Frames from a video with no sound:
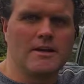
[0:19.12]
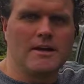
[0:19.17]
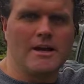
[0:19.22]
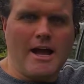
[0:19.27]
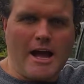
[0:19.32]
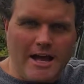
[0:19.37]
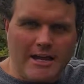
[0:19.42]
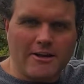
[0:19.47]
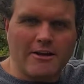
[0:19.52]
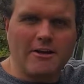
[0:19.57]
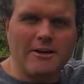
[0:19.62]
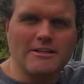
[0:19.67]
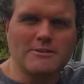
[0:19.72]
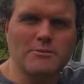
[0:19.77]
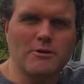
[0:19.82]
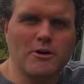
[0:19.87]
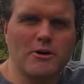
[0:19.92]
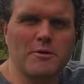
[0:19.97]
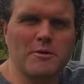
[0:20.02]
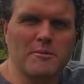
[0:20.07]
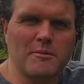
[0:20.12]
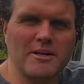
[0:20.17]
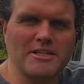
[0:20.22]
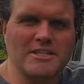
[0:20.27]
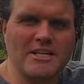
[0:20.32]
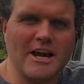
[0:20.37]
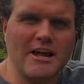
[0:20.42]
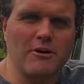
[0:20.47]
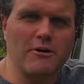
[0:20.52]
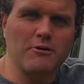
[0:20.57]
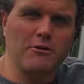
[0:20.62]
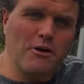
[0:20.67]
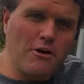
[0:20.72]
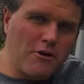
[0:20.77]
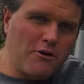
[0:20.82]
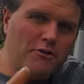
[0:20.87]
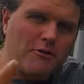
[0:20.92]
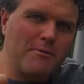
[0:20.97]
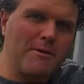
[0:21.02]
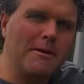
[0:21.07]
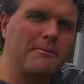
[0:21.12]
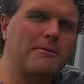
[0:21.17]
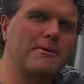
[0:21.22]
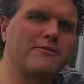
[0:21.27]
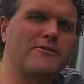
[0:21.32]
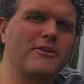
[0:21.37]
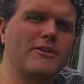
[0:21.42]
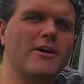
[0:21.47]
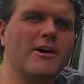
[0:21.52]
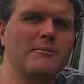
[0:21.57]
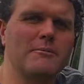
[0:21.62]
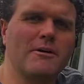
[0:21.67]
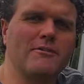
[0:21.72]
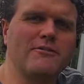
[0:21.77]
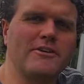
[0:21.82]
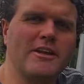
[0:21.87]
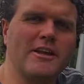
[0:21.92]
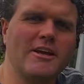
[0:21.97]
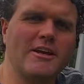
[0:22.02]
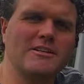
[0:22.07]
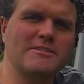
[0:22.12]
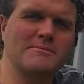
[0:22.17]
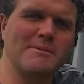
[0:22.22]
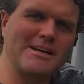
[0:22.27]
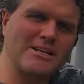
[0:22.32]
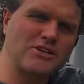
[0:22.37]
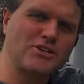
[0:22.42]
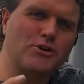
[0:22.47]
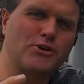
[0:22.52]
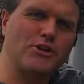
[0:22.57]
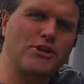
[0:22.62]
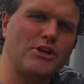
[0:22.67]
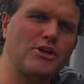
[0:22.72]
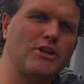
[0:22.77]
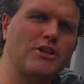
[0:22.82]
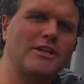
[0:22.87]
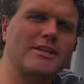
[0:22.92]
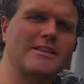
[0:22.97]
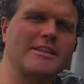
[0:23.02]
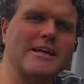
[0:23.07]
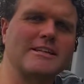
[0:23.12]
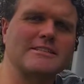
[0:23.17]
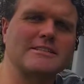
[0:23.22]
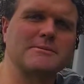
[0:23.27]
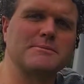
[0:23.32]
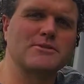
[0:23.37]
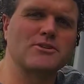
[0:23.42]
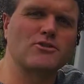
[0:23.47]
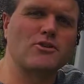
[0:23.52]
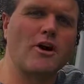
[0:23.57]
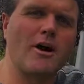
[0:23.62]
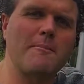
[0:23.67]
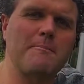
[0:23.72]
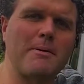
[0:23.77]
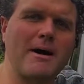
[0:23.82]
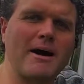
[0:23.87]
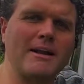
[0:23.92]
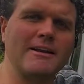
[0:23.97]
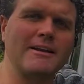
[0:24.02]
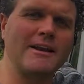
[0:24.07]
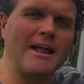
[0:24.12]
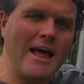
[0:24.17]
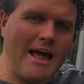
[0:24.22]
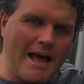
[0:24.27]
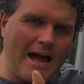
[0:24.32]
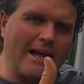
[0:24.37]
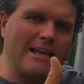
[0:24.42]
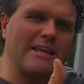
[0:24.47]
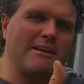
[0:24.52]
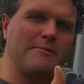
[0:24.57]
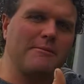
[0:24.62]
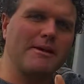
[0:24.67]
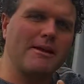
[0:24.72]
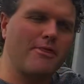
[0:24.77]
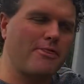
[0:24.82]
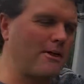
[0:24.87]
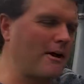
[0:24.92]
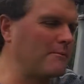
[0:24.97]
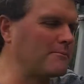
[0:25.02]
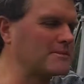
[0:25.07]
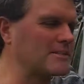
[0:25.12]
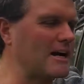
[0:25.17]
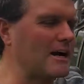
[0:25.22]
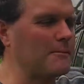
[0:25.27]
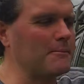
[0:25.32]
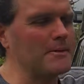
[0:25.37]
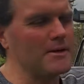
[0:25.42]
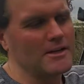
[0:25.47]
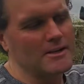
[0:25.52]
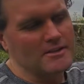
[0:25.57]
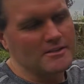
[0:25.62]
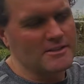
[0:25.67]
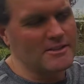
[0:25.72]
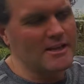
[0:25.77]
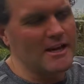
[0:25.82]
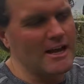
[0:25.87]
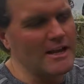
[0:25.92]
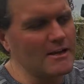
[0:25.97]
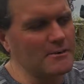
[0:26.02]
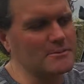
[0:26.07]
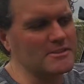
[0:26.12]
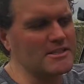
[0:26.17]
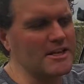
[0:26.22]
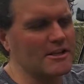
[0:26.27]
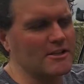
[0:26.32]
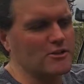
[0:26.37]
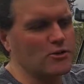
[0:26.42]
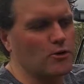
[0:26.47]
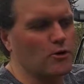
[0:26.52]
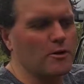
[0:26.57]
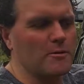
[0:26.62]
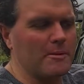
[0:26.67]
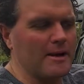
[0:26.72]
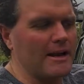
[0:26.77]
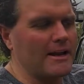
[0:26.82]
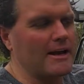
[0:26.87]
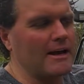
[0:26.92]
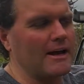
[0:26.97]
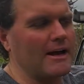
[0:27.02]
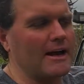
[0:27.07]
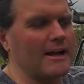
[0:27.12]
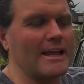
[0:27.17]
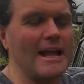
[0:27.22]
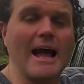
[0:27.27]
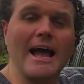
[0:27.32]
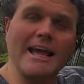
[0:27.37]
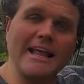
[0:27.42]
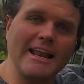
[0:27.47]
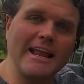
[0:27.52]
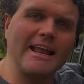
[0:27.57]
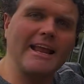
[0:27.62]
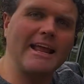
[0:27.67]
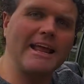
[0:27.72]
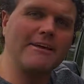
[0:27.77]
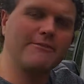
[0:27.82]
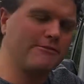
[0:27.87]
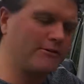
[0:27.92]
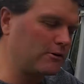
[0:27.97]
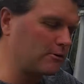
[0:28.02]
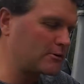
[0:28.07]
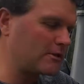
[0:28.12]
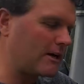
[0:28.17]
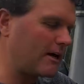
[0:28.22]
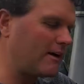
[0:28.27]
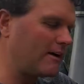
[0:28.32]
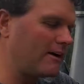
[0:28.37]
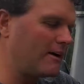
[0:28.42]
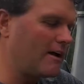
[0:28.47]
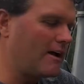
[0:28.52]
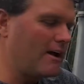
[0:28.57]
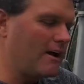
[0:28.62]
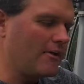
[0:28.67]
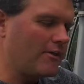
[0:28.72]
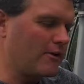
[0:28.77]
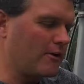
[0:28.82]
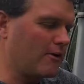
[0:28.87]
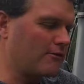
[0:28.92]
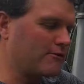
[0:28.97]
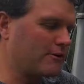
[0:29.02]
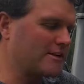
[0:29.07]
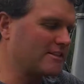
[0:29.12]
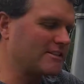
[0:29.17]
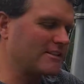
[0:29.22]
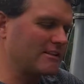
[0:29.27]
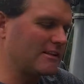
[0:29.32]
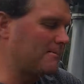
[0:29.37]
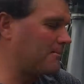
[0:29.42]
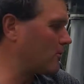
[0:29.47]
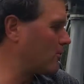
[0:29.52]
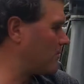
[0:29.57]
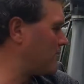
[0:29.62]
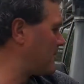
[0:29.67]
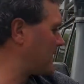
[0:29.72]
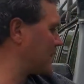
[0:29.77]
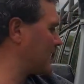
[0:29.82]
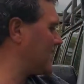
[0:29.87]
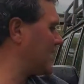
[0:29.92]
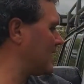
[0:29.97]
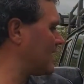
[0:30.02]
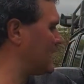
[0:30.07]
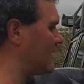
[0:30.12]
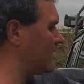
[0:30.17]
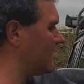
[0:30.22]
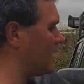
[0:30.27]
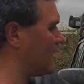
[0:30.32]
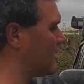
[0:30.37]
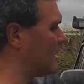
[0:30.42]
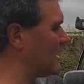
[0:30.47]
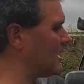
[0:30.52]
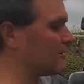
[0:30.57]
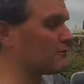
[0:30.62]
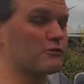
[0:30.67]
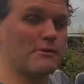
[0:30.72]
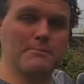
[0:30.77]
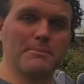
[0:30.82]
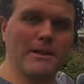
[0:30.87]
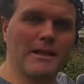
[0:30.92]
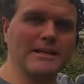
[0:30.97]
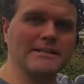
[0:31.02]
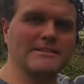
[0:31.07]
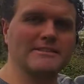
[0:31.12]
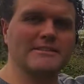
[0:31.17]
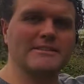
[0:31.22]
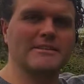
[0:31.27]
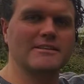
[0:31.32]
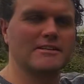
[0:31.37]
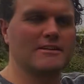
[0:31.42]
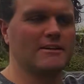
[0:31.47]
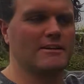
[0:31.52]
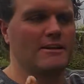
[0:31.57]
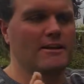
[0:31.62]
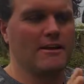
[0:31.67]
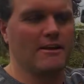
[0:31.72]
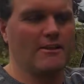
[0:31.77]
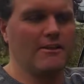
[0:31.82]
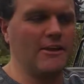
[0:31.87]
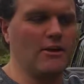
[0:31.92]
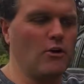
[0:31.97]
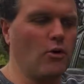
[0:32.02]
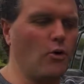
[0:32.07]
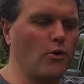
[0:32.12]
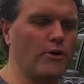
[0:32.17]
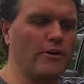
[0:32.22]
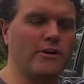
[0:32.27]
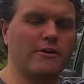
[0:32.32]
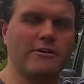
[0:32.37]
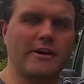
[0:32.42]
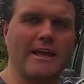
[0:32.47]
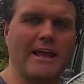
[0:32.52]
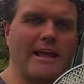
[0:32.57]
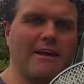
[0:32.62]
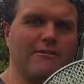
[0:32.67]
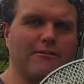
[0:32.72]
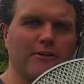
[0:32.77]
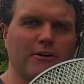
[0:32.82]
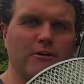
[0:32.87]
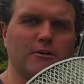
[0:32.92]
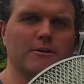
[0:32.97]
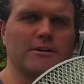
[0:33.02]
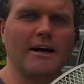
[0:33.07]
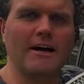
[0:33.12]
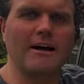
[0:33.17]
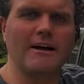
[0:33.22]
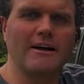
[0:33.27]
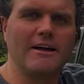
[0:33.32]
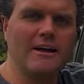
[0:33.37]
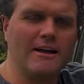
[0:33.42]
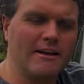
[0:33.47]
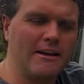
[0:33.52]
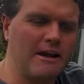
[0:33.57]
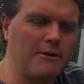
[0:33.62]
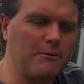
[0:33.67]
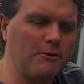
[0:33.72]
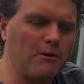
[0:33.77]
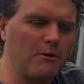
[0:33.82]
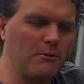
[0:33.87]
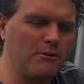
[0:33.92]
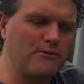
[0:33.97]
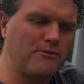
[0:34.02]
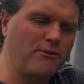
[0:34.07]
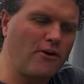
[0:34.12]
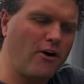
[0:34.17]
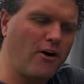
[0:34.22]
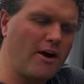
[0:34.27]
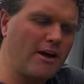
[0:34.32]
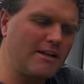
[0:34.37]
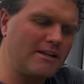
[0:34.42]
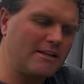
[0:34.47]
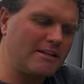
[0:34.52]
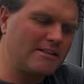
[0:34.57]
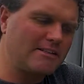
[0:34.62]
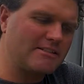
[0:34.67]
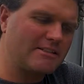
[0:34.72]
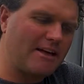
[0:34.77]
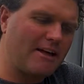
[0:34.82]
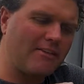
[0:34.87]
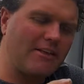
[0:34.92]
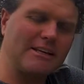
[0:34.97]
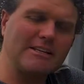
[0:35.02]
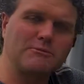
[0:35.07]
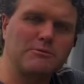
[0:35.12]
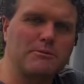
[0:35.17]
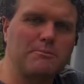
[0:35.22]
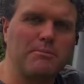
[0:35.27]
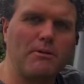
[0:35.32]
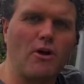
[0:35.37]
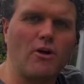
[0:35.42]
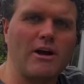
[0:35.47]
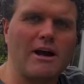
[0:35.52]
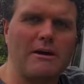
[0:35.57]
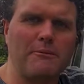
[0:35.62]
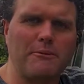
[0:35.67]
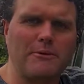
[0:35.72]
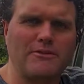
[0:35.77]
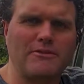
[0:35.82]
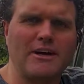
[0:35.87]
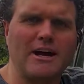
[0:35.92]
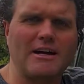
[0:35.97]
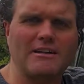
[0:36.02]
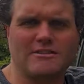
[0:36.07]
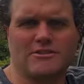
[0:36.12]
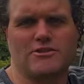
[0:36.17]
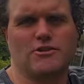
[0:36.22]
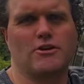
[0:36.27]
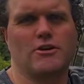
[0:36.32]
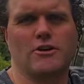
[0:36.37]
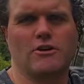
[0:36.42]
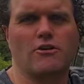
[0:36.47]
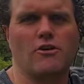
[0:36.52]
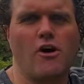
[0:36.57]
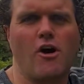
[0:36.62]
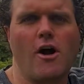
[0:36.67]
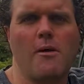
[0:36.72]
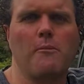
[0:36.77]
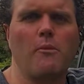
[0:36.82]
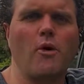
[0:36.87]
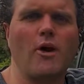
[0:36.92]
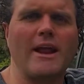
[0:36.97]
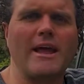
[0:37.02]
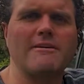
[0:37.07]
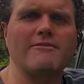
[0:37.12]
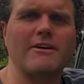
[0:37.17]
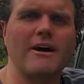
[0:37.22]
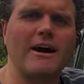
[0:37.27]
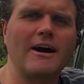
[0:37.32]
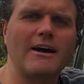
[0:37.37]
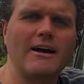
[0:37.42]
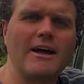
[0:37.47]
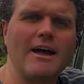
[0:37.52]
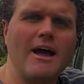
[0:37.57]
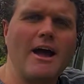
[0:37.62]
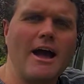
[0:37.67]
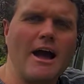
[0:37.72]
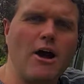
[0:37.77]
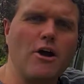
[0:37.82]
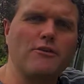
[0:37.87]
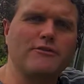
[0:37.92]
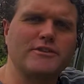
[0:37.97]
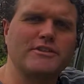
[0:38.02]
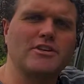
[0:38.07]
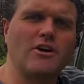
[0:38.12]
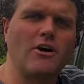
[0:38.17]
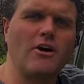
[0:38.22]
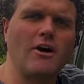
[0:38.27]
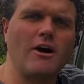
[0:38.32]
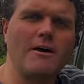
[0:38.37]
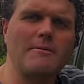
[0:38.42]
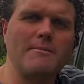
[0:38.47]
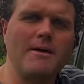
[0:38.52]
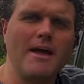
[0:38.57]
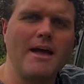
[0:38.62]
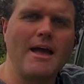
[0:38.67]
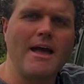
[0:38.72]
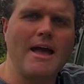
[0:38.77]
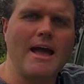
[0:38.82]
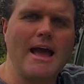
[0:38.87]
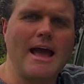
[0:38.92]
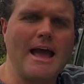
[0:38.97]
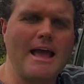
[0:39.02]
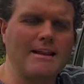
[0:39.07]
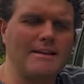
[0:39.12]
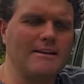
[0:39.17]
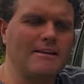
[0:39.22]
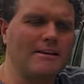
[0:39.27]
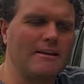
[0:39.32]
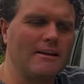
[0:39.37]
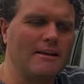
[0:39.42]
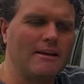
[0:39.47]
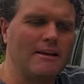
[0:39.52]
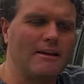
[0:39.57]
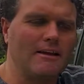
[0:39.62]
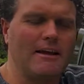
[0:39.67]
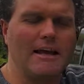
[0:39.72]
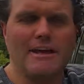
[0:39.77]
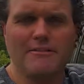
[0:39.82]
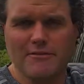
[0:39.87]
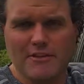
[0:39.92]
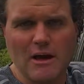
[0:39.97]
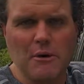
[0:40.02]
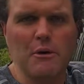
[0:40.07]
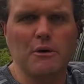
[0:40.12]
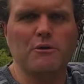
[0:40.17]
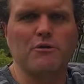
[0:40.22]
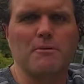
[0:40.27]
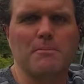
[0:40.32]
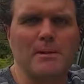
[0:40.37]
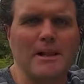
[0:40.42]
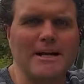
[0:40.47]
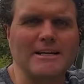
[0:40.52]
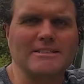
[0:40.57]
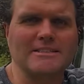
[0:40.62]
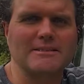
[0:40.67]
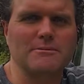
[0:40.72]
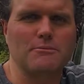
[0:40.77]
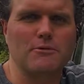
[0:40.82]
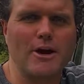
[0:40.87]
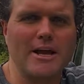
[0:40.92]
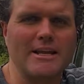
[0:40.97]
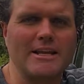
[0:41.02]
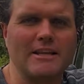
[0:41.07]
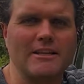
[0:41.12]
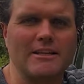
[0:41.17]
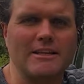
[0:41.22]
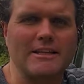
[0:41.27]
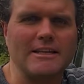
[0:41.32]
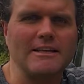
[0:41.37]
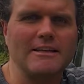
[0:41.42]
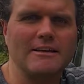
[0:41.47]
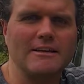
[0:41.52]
Hey guys, welcome to my channel. Remember, if you like my videos, make sure you click that subscribe button and give me a thumbs up. Today I'm just going to talk about a K&N air filter that I've recently put on my car. Replaced the ordinary air filter. Now what I would find is that these would block up with dust, dirt, grime, whatever over time, and even though I'd replace them regularly,